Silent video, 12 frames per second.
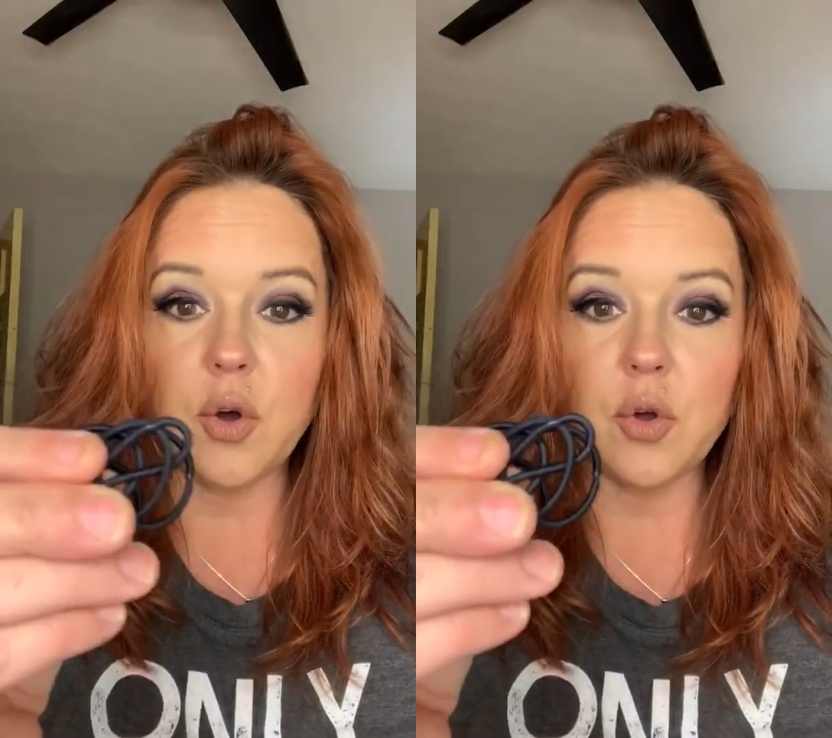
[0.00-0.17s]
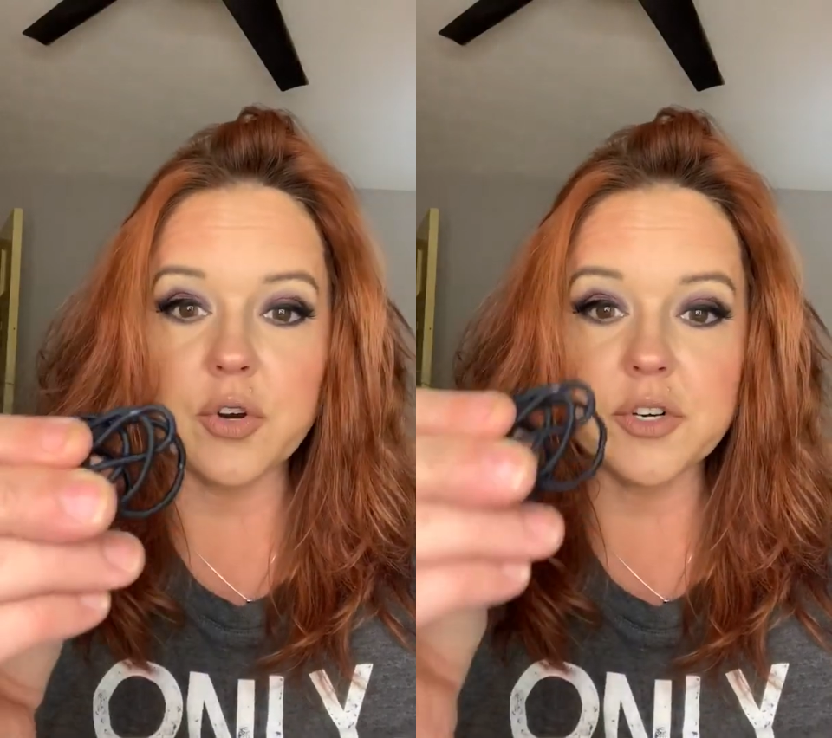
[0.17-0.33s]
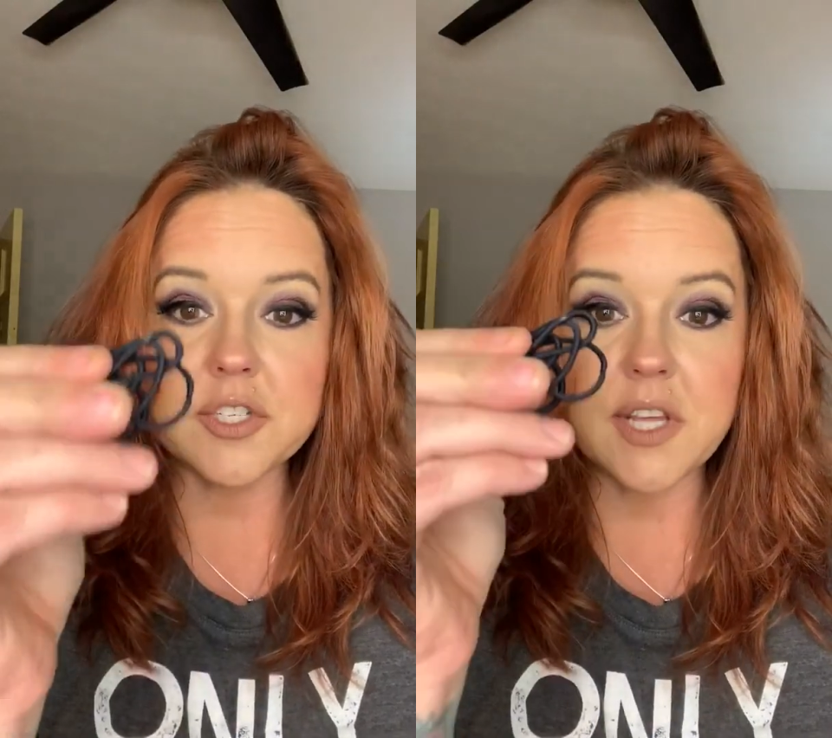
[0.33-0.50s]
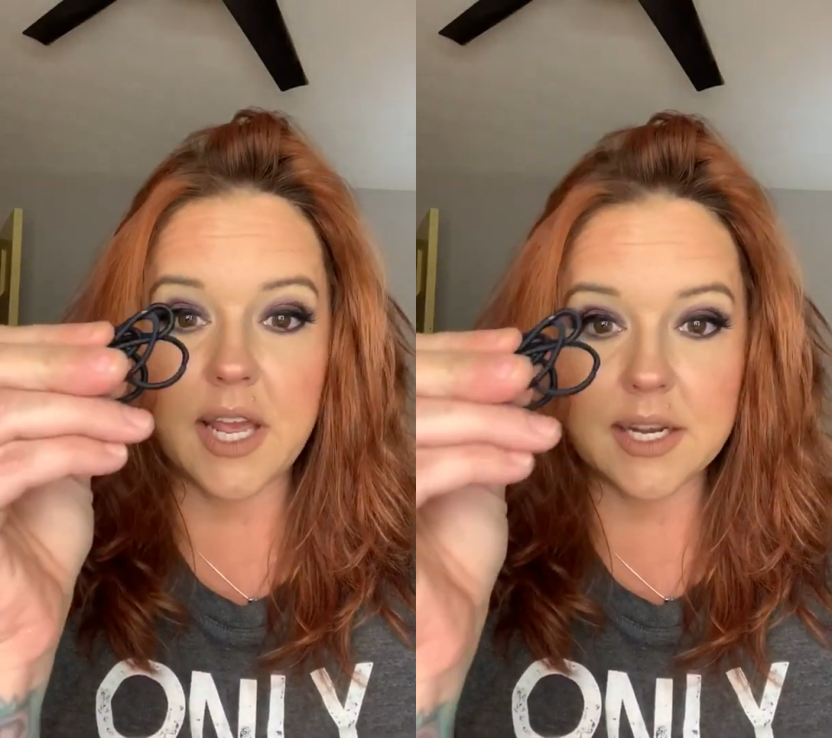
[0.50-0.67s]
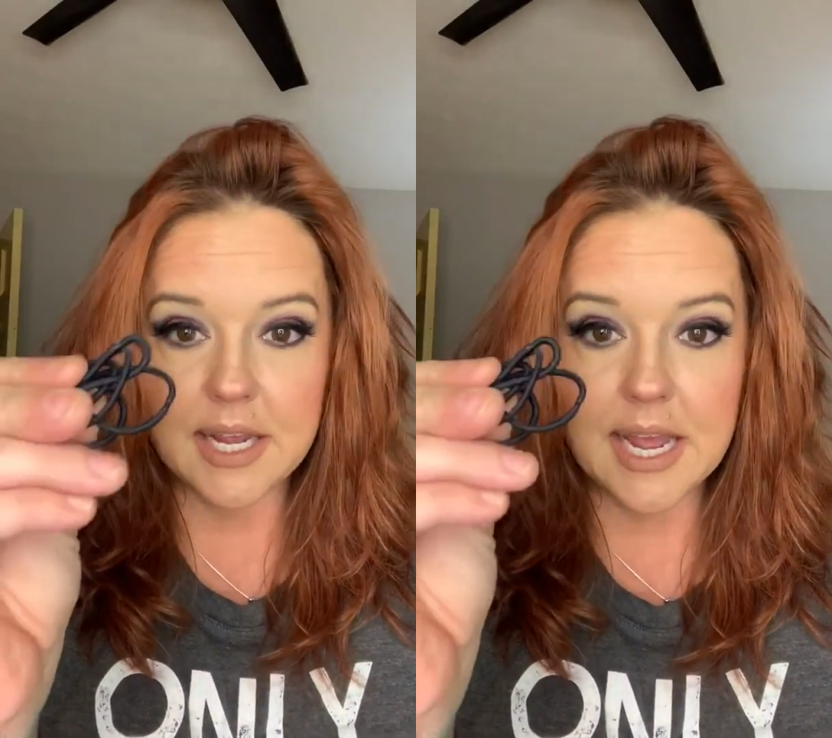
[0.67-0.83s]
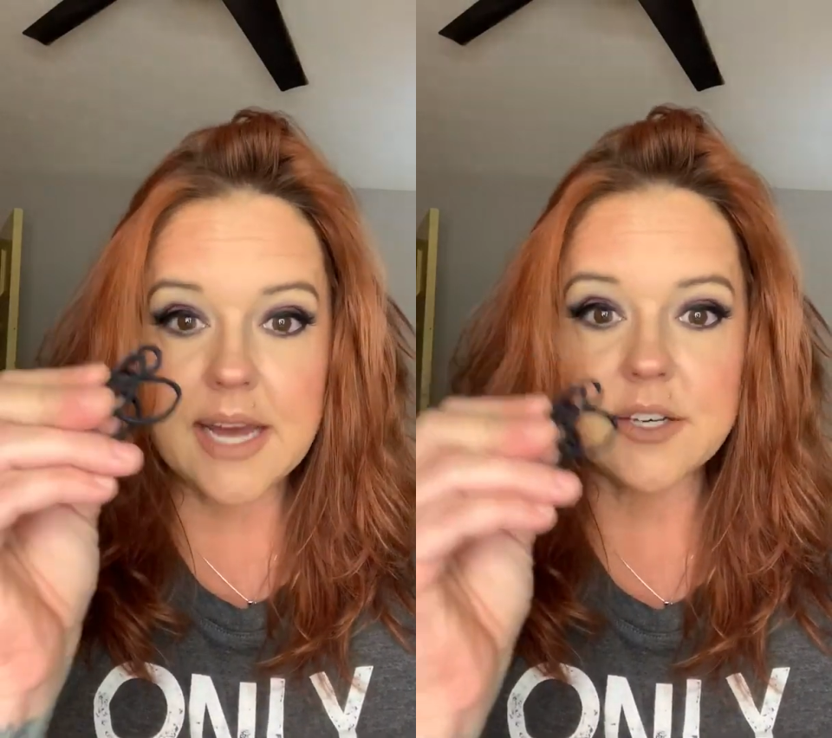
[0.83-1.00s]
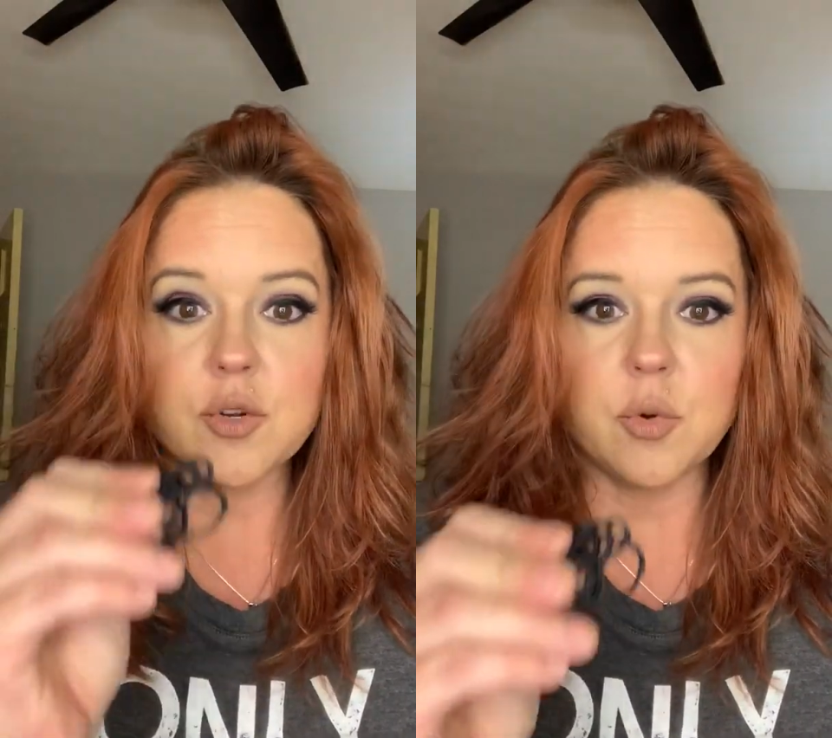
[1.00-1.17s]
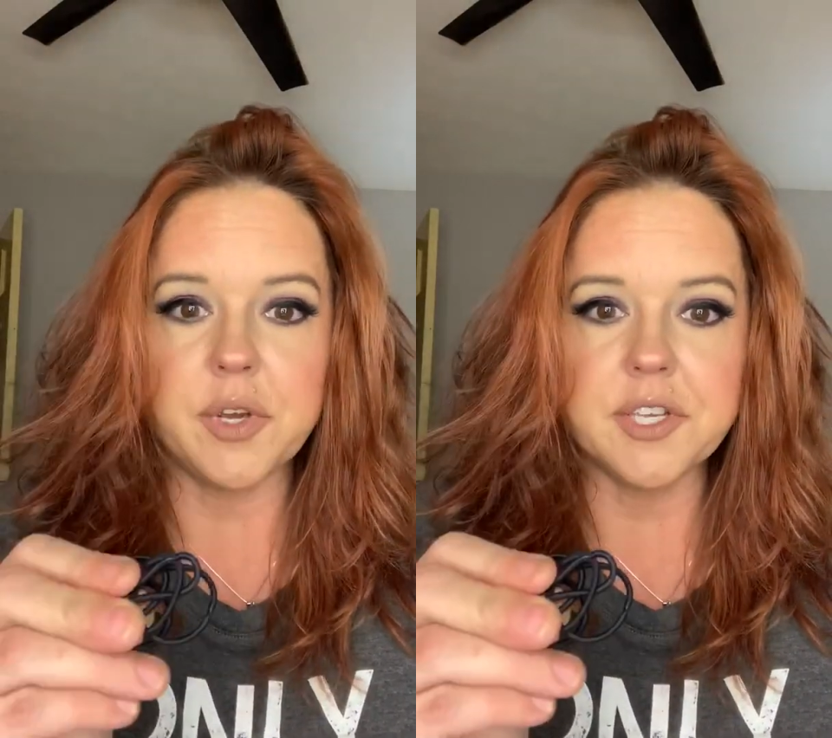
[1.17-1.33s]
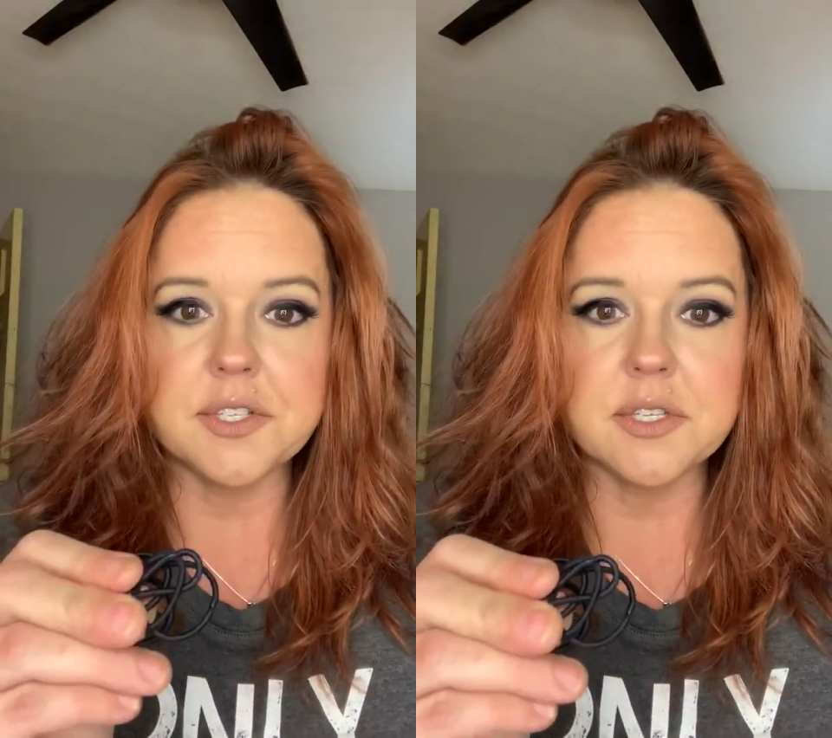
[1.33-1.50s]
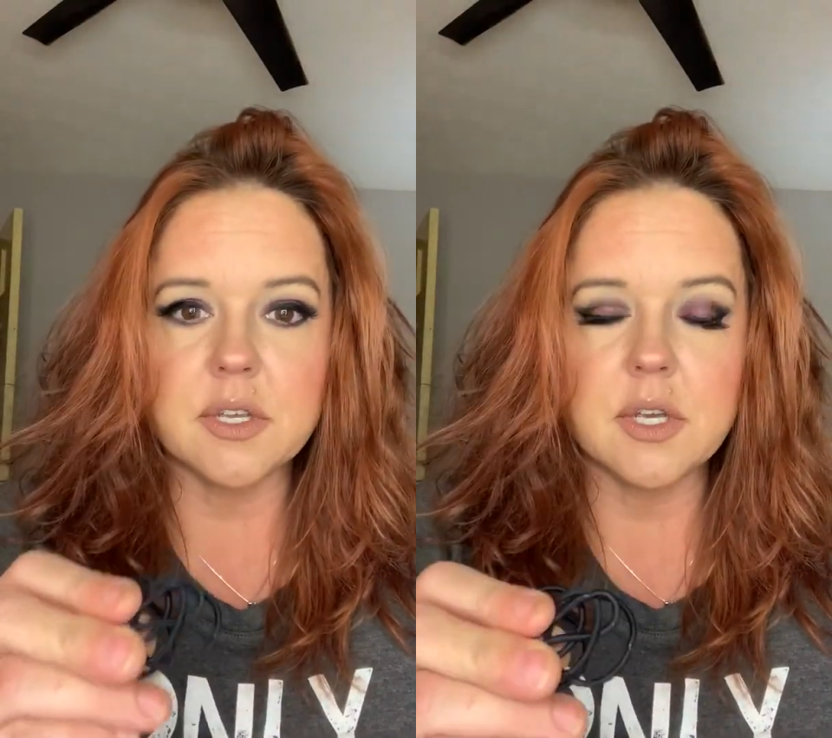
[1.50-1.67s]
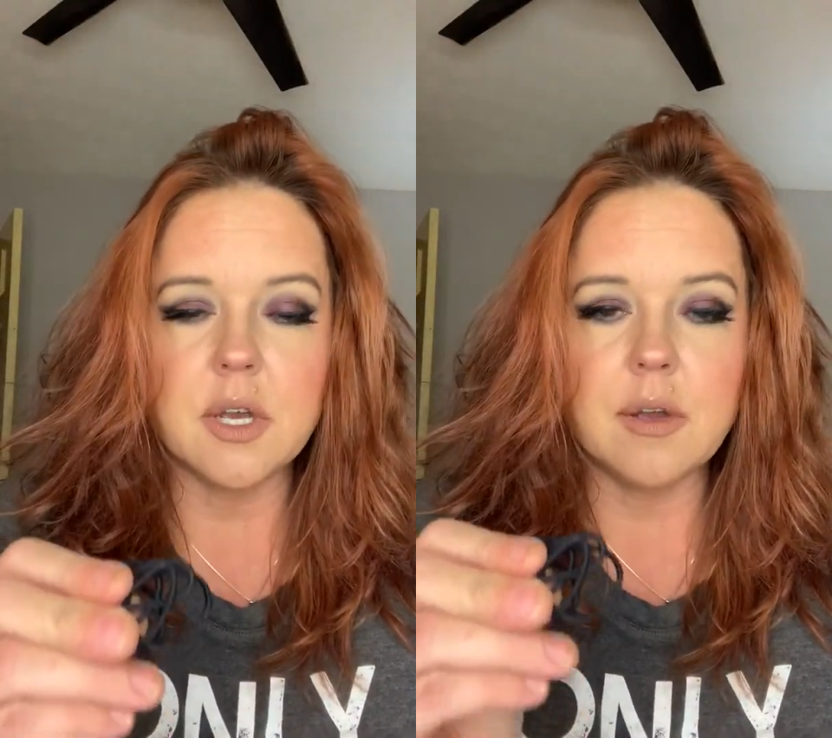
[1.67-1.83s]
holders and cat toys.